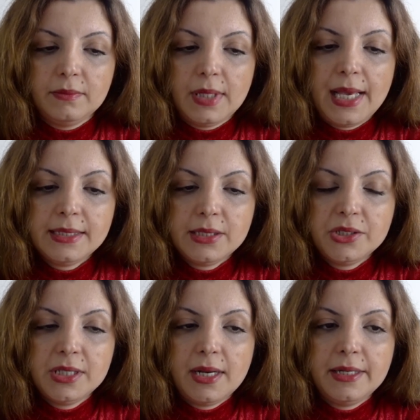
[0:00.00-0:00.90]

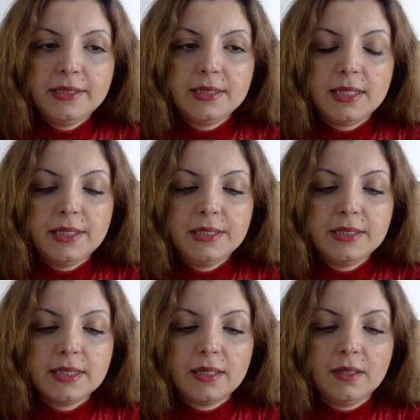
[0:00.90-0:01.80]
exercise
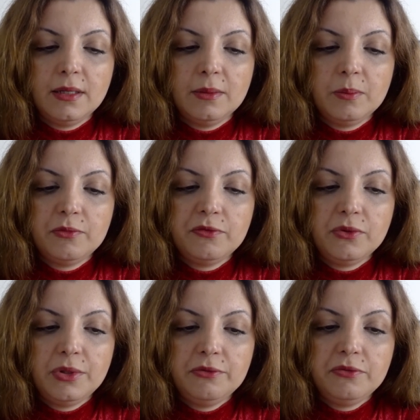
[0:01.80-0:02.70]
is
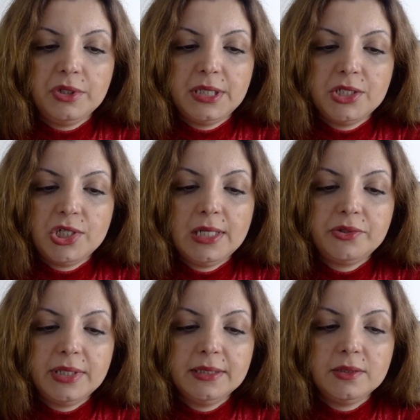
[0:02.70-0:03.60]
for the
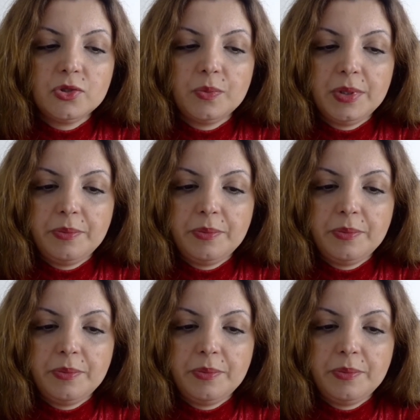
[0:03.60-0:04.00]
children to be